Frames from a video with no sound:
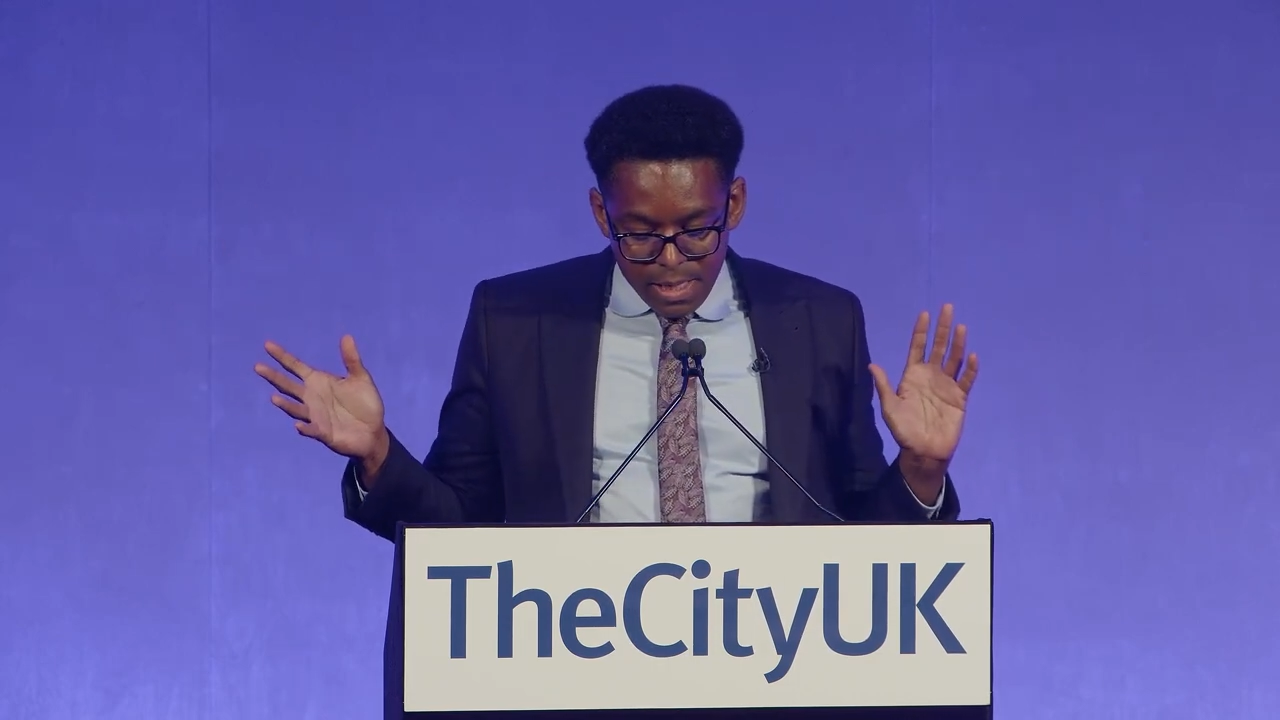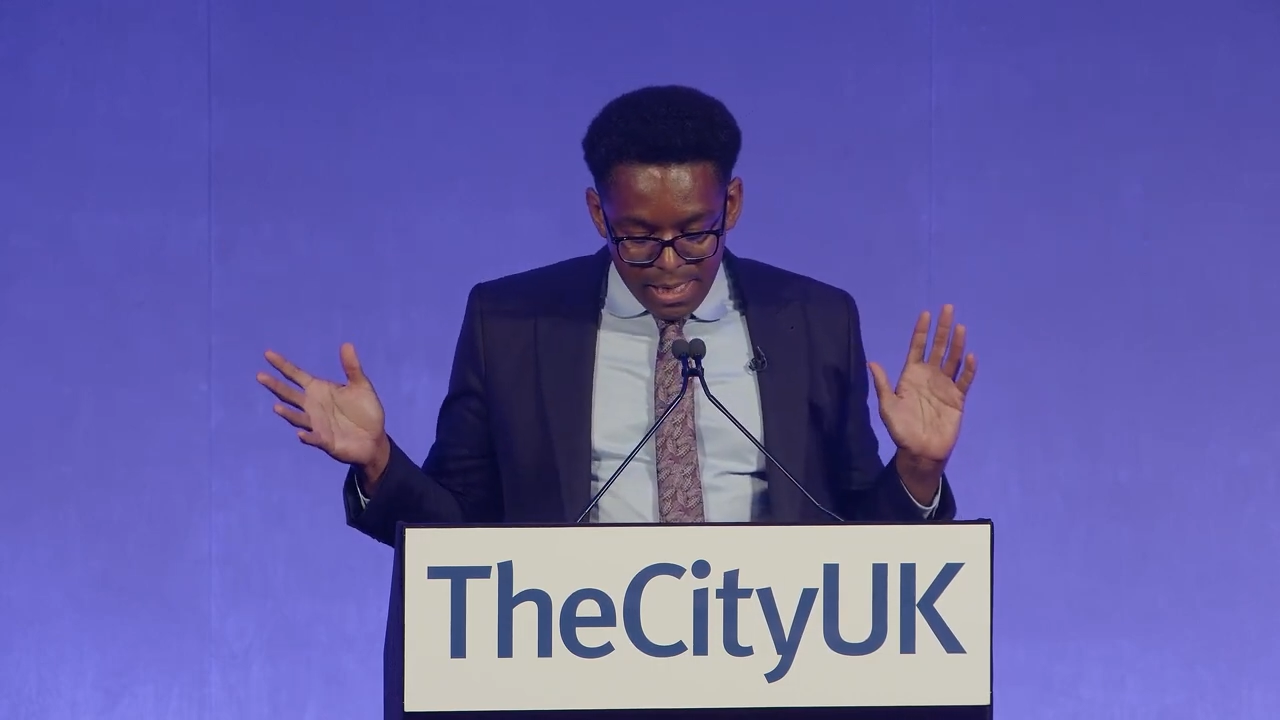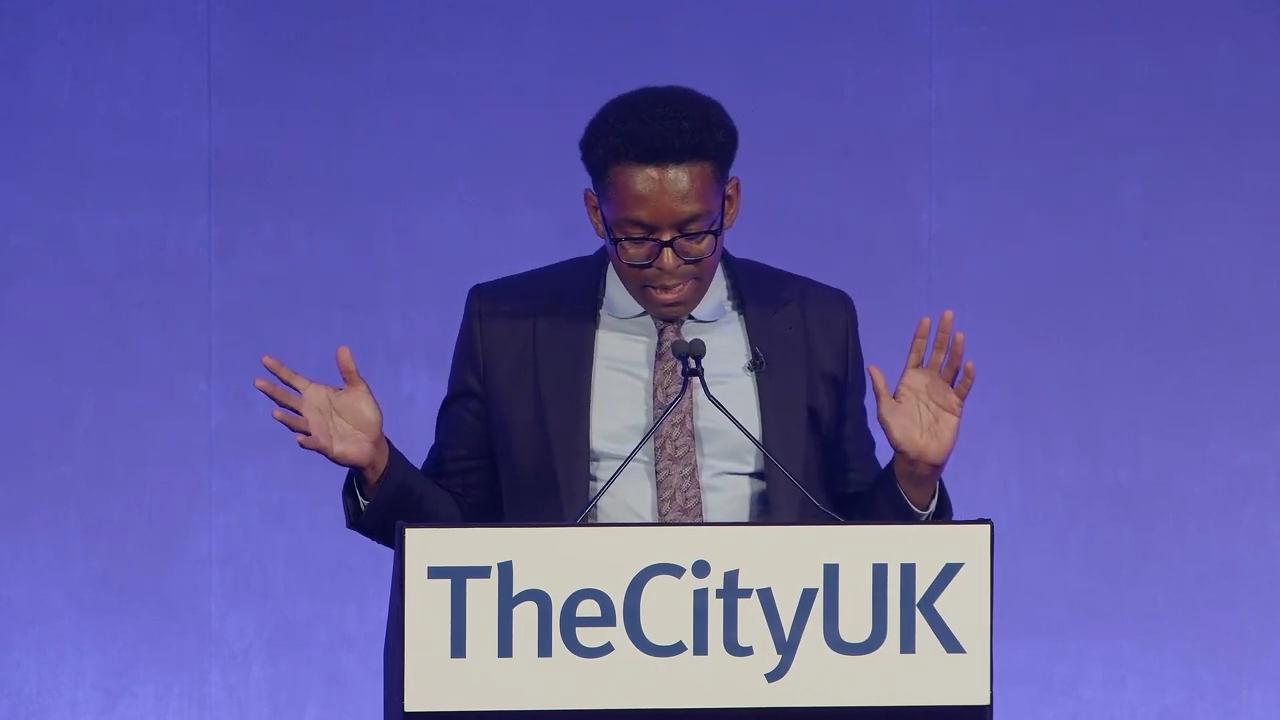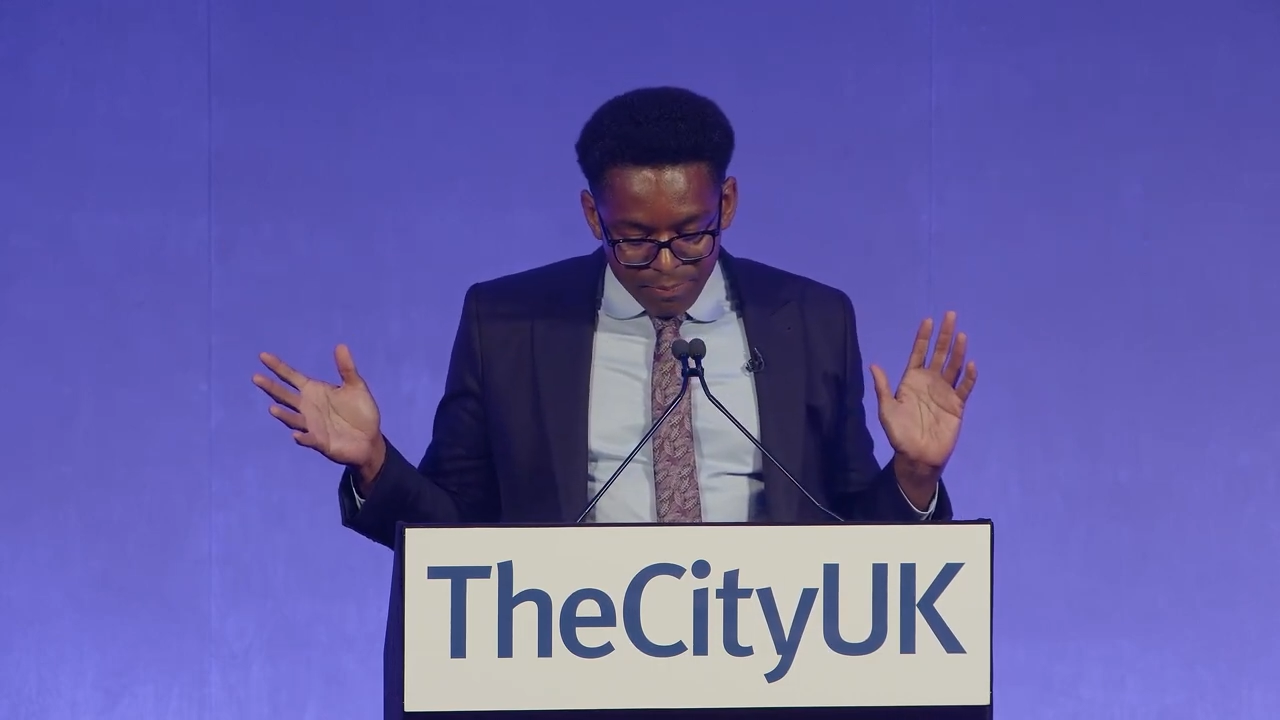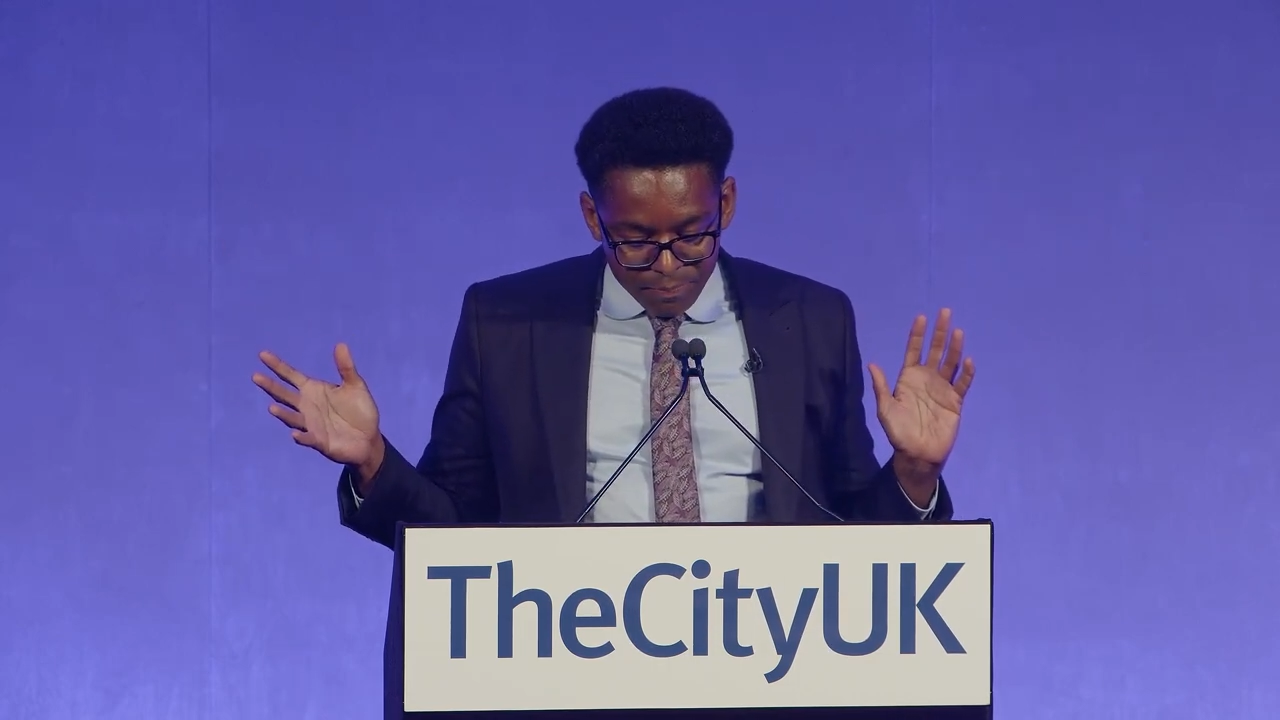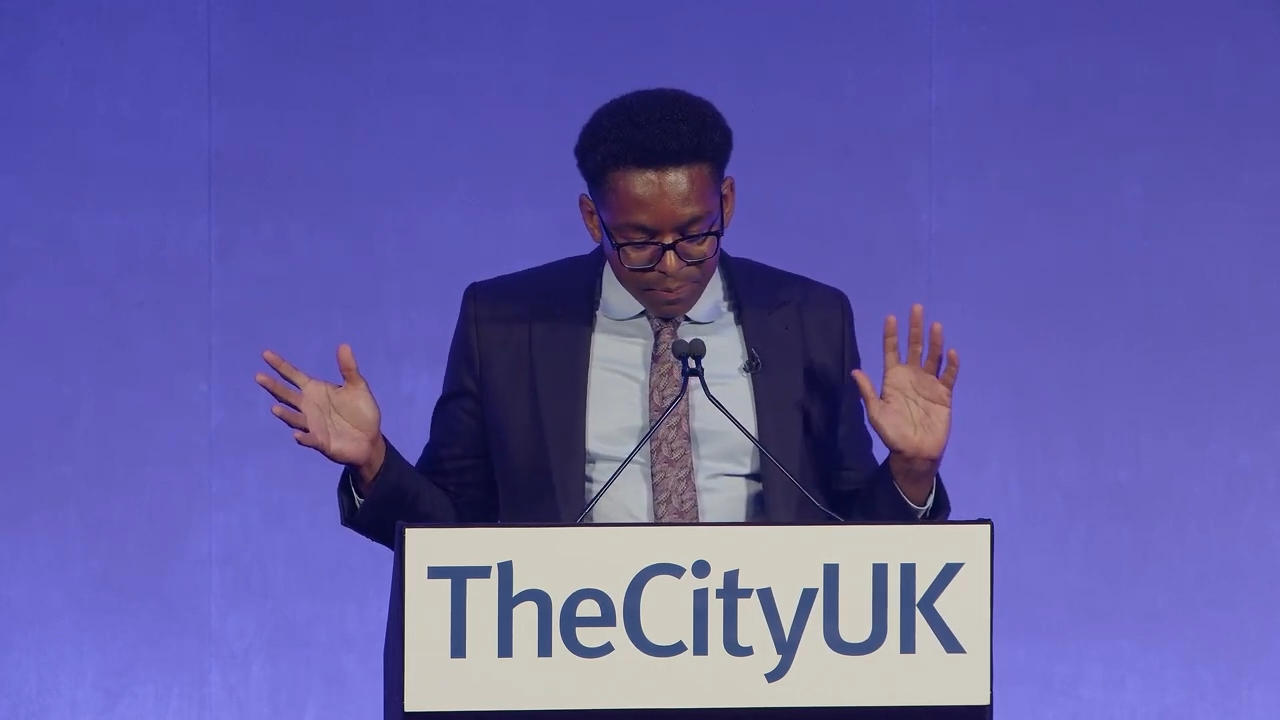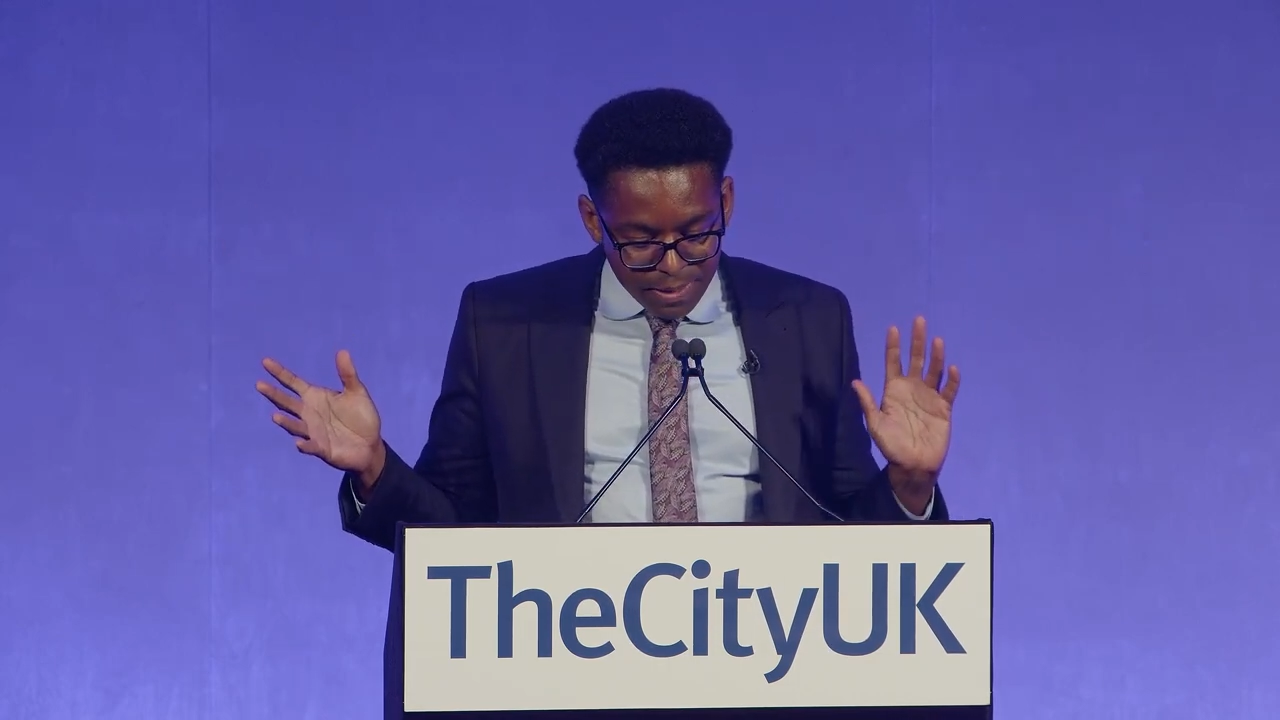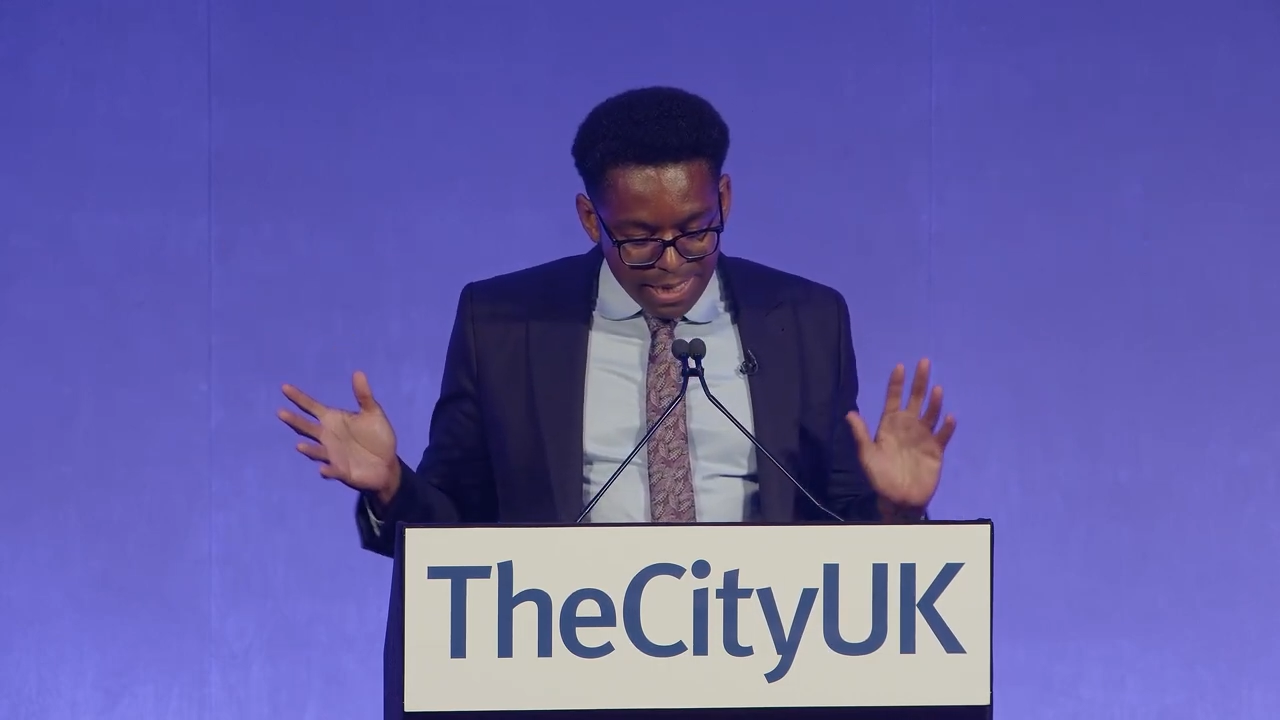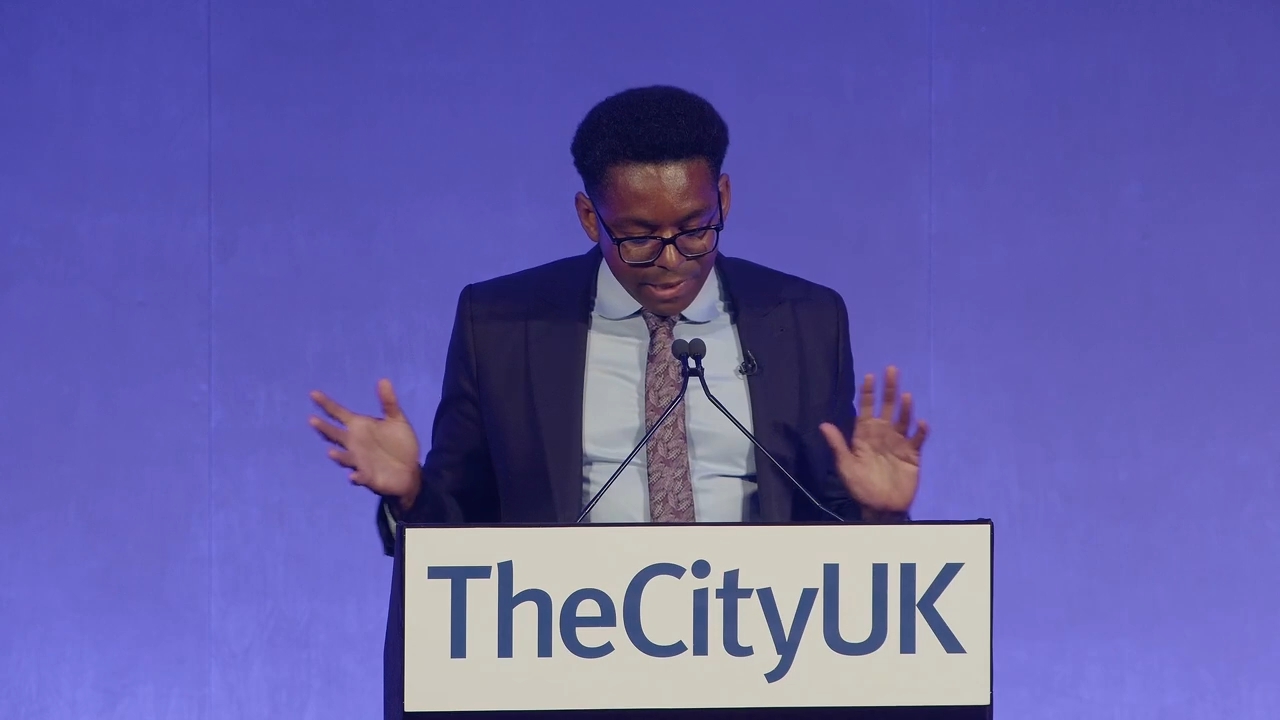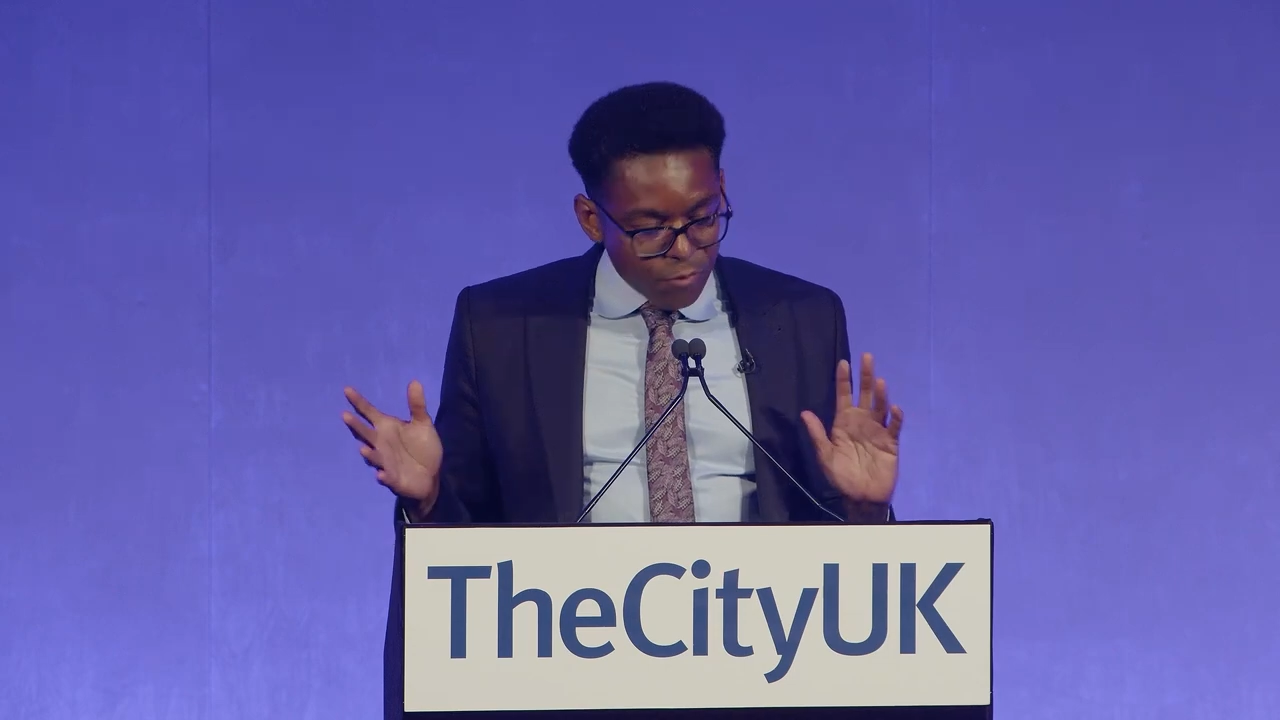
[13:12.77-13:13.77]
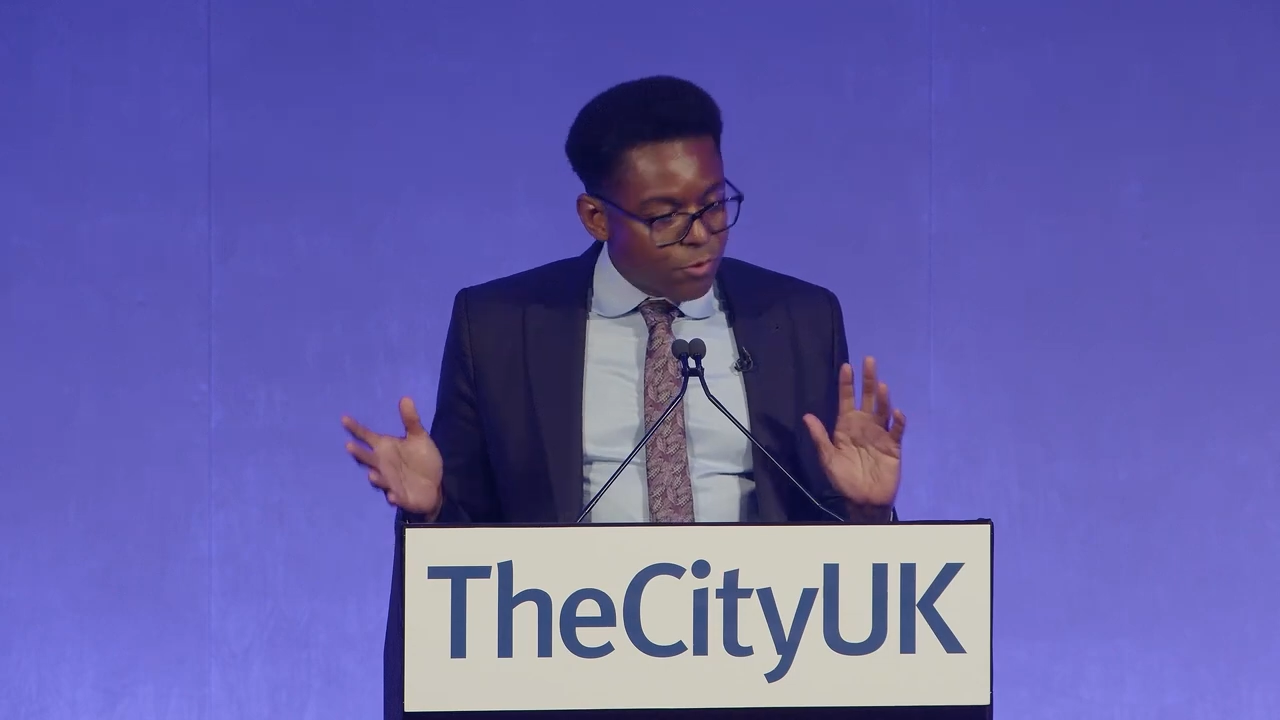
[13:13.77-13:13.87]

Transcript: um, and our